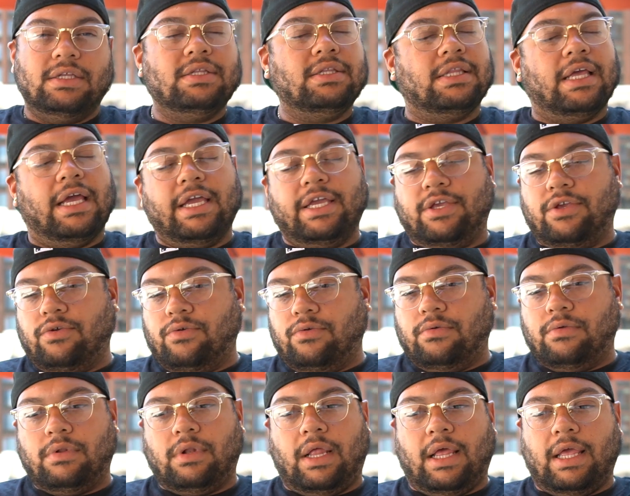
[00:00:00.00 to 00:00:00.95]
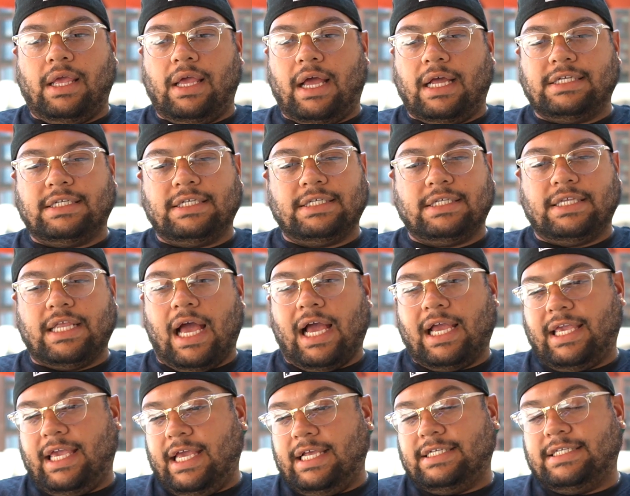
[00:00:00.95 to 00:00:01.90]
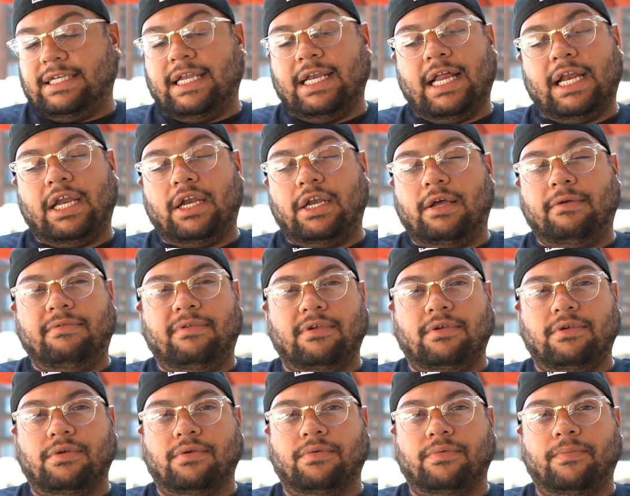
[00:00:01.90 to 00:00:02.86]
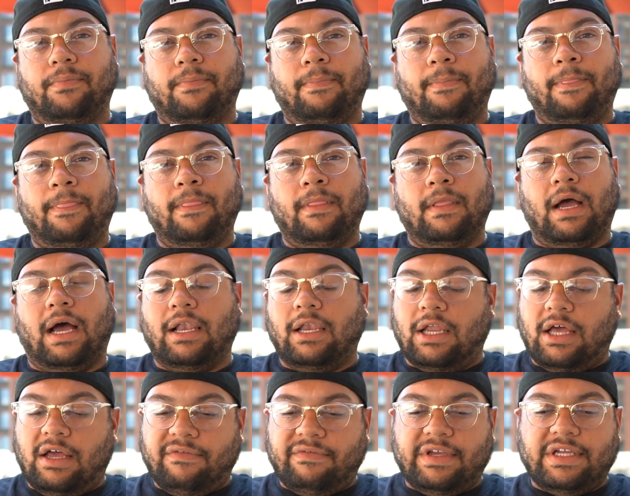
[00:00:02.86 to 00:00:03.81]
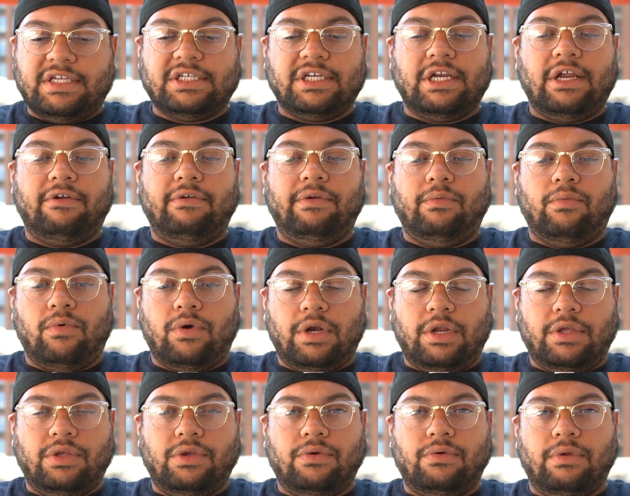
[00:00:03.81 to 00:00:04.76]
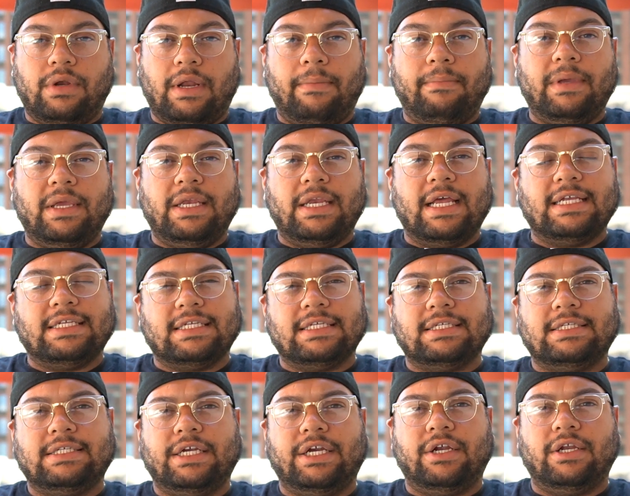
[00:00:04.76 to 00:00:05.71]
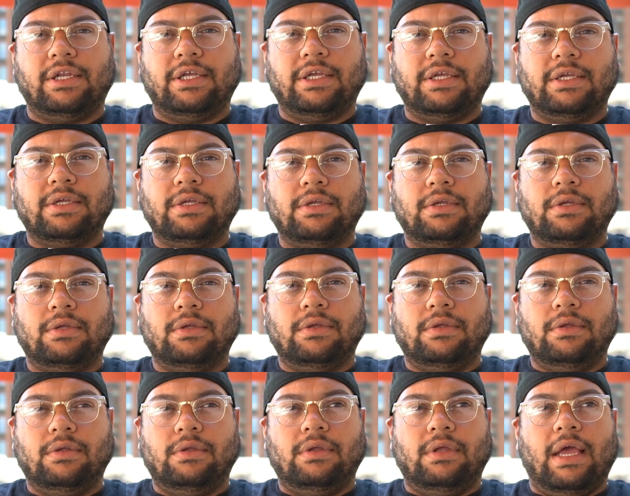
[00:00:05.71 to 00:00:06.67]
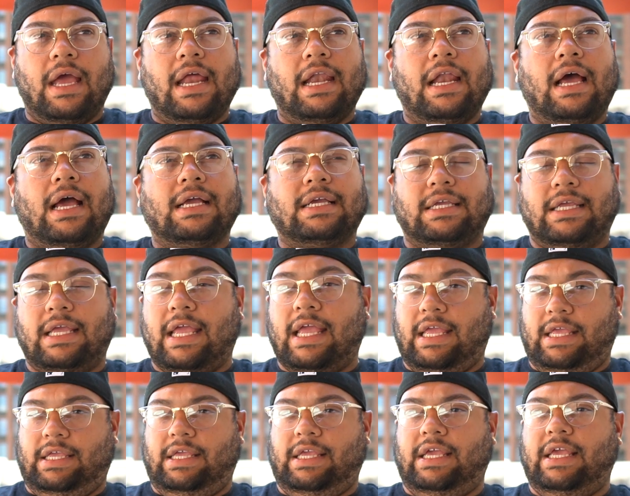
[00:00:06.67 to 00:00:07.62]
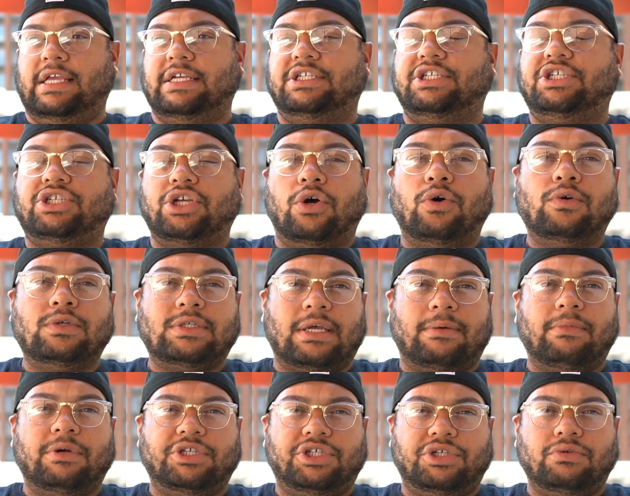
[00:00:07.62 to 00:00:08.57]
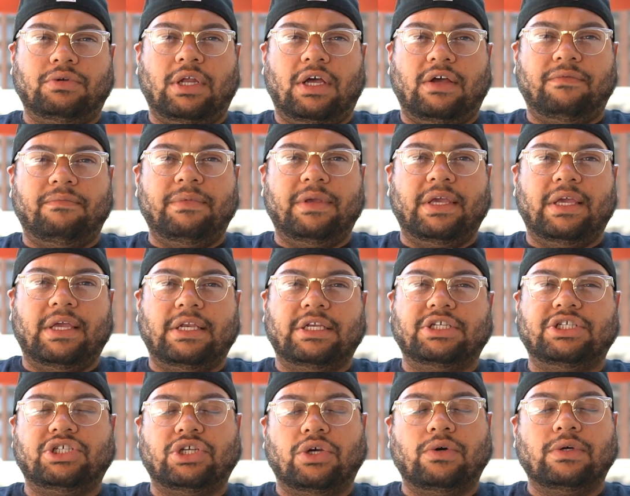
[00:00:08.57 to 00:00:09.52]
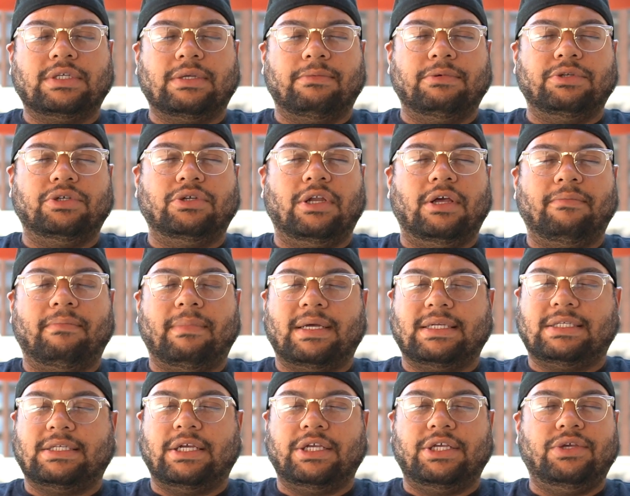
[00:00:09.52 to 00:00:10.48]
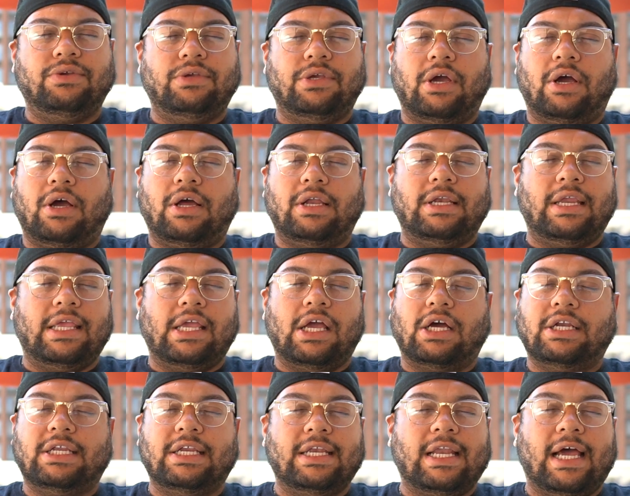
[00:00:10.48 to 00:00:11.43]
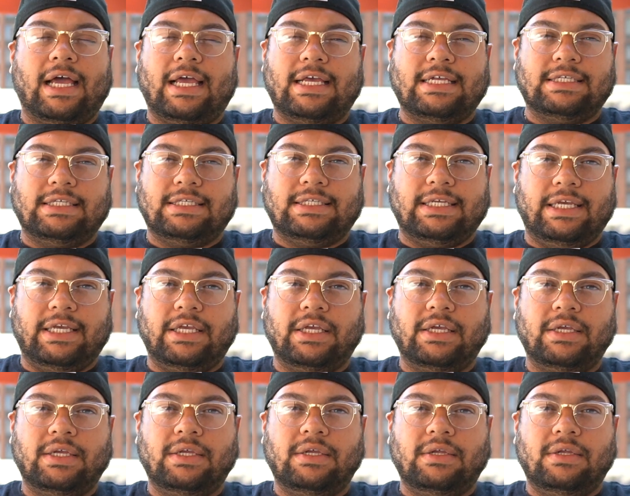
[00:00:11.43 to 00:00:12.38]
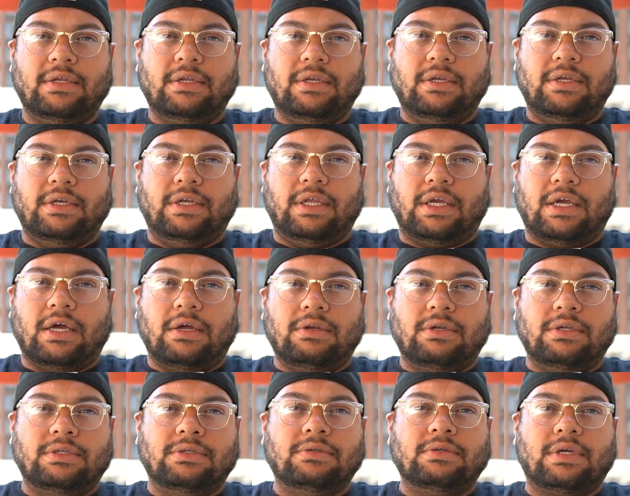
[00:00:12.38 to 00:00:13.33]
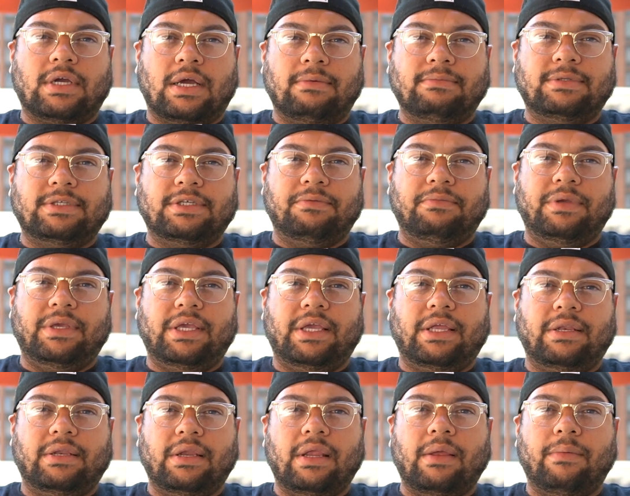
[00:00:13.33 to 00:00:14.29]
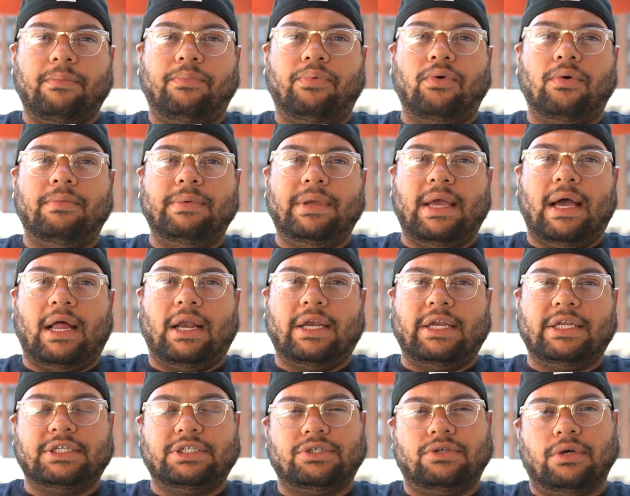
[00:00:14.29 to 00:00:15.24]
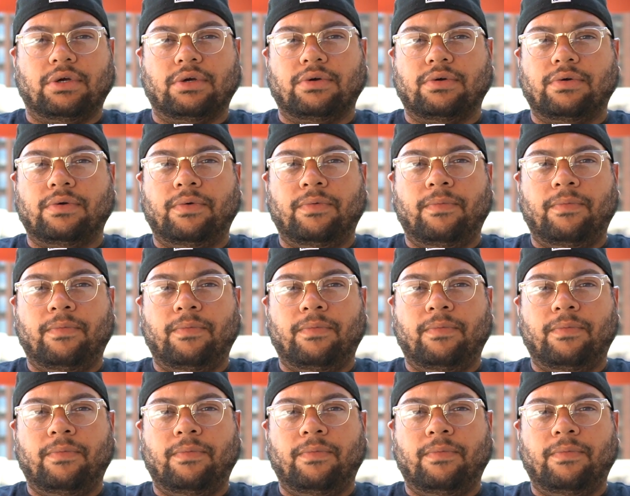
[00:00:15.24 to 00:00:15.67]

Thank you. Like, I can't say that enough to you. I love each and every one of you, and I mean that sincerely. And it shows how much you love me, and it shows how much you love my son. Y'all did not hesitate to come to me and pull me out of this struggle.